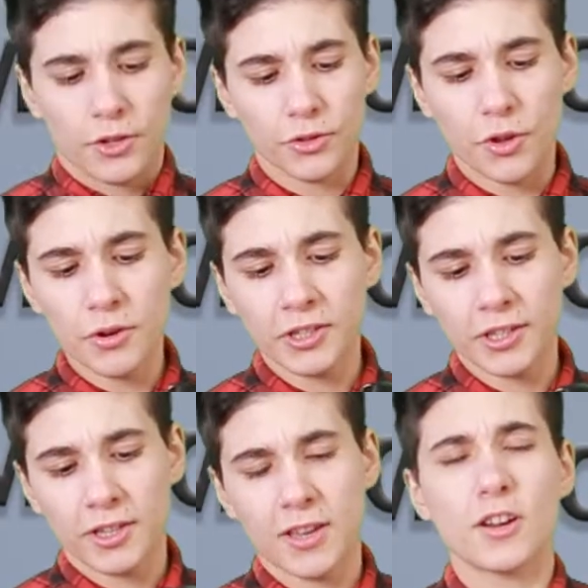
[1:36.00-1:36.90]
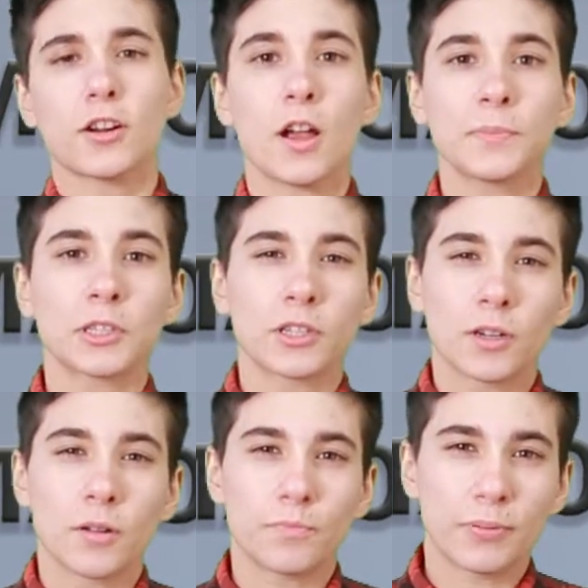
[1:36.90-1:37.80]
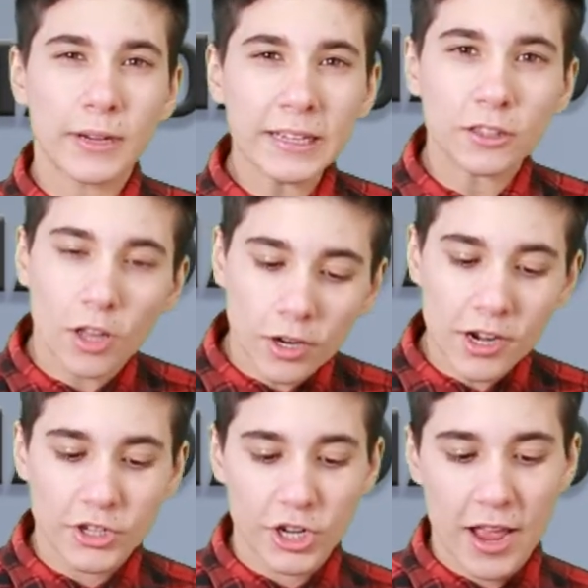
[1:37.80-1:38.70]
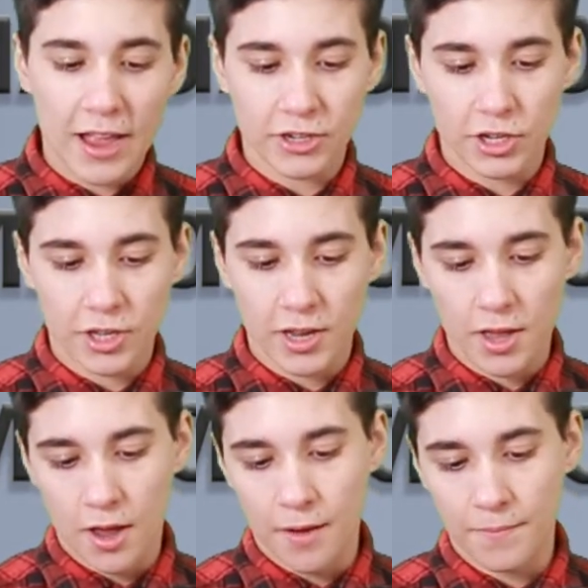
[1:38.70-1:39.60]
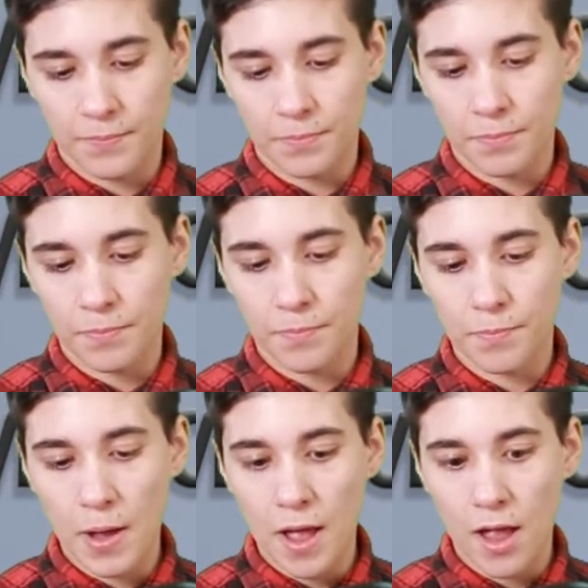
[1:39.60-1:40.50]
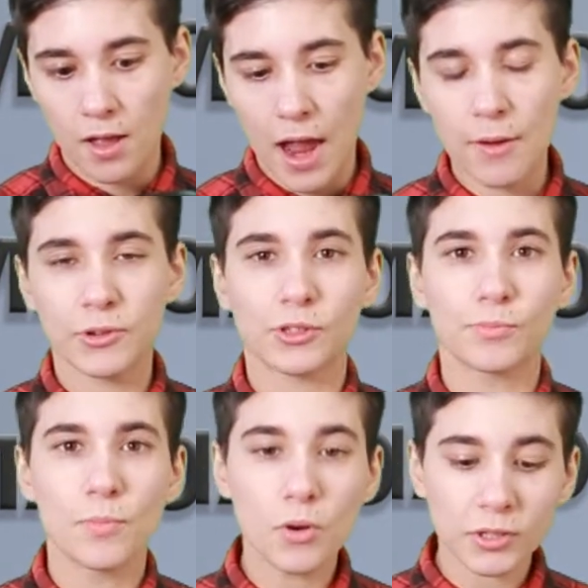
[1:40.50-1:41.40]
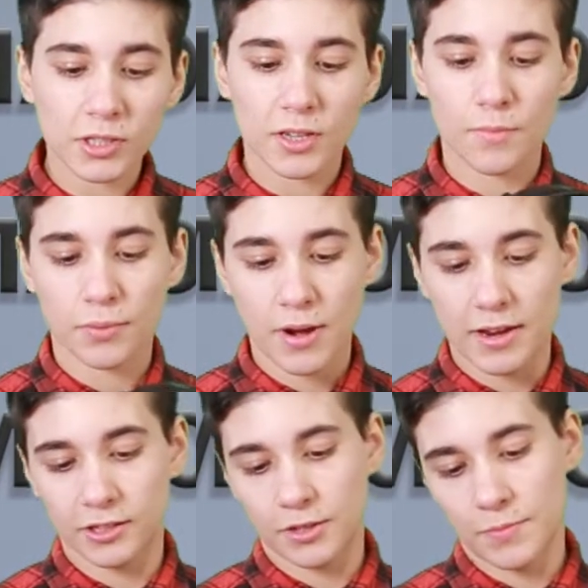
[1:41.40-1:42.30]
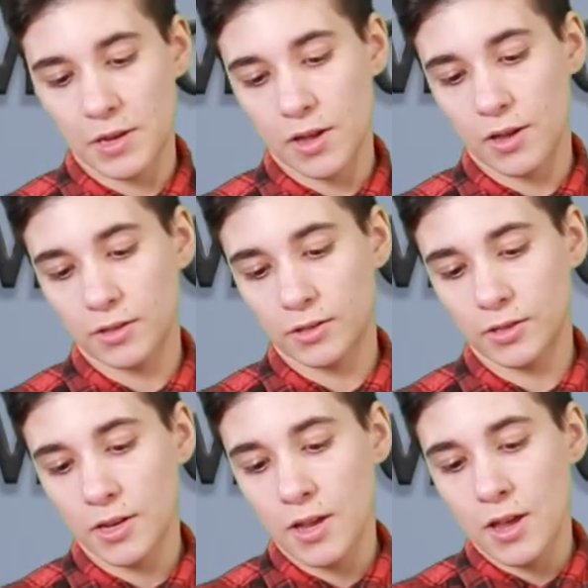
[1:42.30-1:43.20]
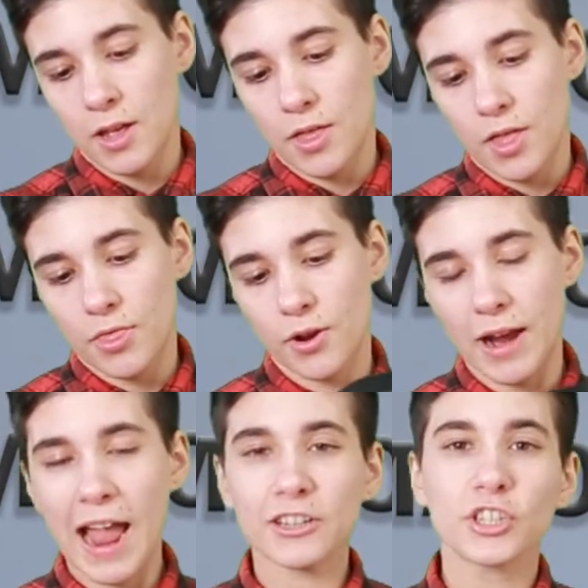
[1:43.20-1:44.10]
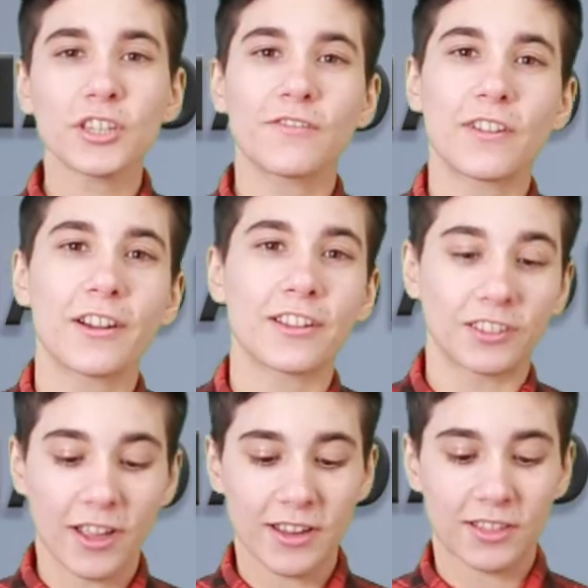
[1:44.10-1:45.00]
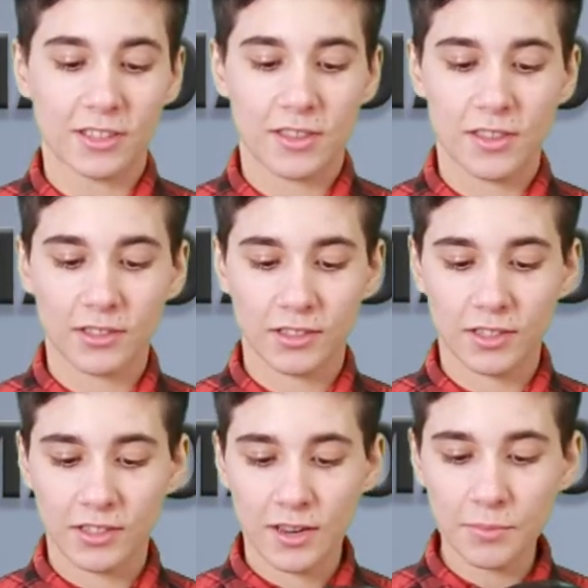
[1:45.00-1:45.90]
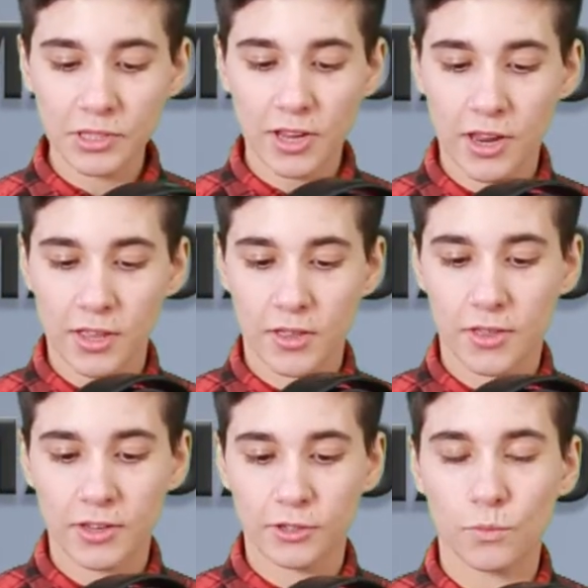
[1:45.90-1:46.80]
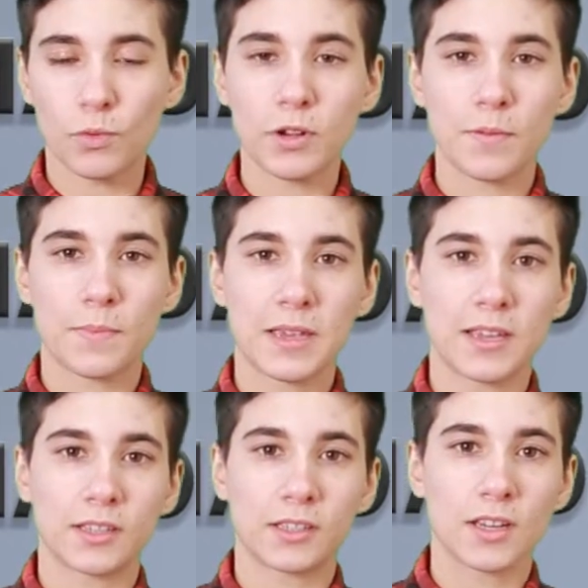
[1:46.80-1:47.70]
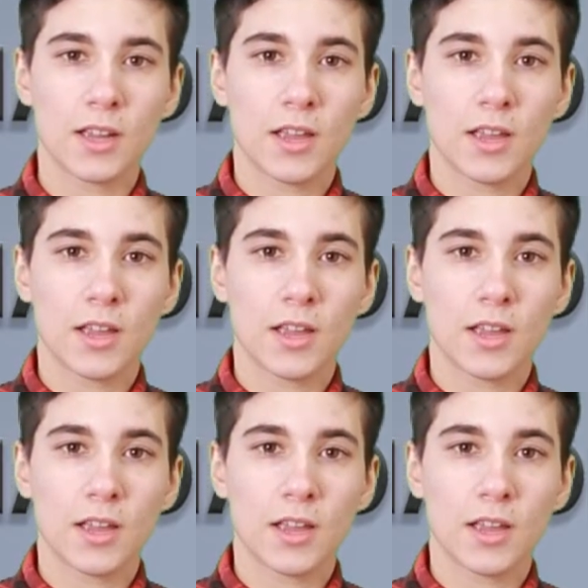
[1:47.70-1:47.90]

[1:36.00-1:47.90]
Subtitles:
You'll notice that the ear cups are pretty large actually, but I was most impressed because they're actually very light. It seems like this wooden piece